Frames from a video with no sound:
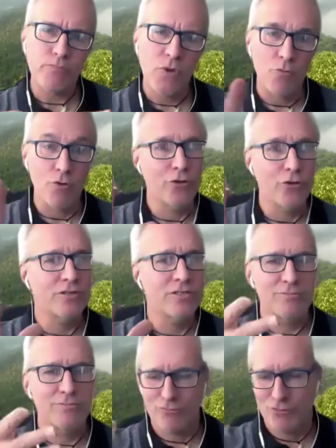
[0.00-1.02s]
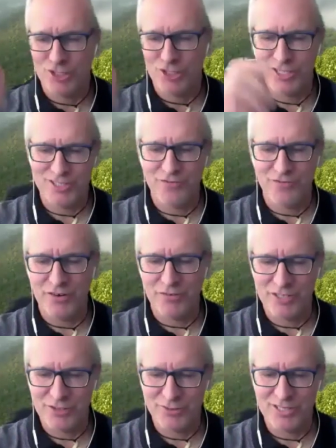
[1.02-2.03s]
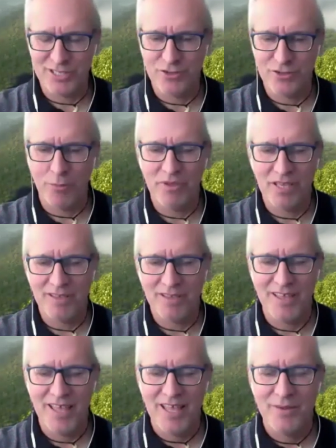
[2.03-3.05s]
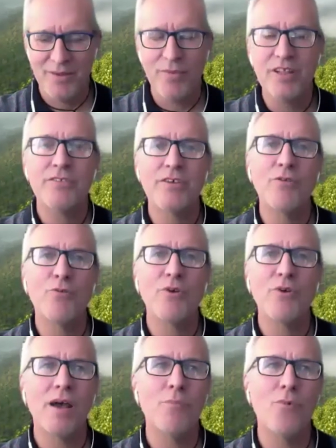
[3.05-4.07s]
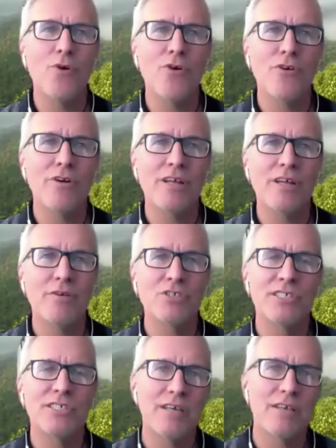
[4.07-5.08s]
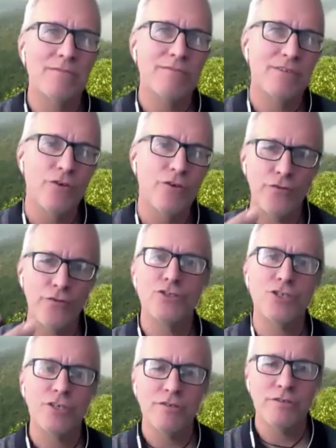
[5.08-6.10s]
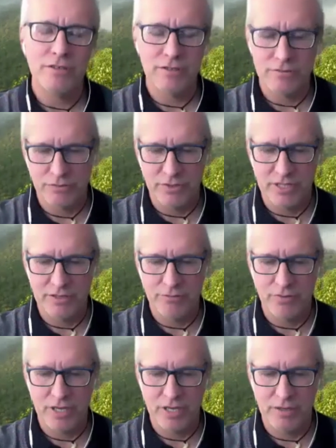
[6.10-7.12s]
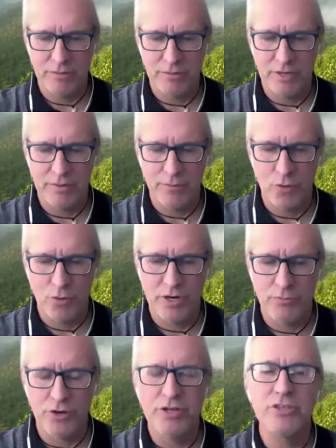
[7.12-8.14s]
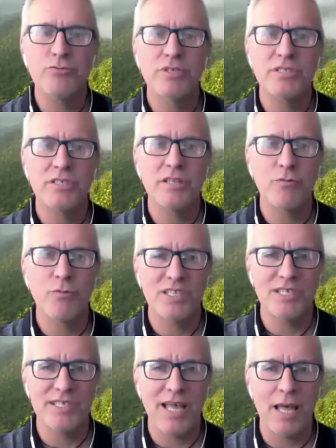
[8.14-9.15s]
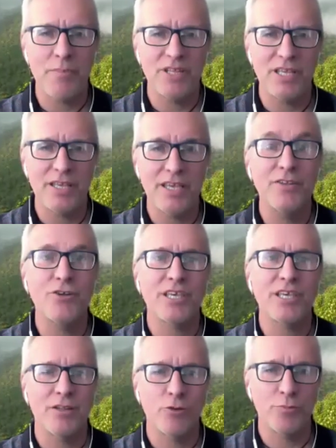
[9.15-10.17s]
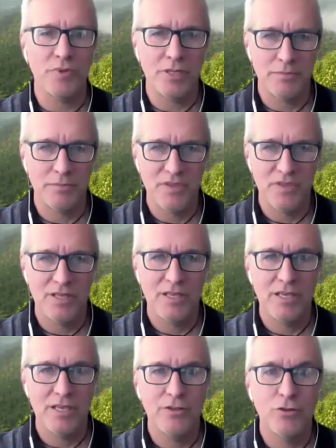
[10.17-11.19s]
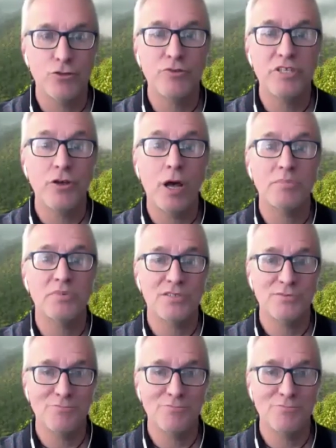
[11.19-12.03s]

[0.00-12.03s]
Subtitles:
rodents, which is a very interesting topic, but we are more, I would say, in the future, we are more and more interested in what is happening in the canopy, in the treetops.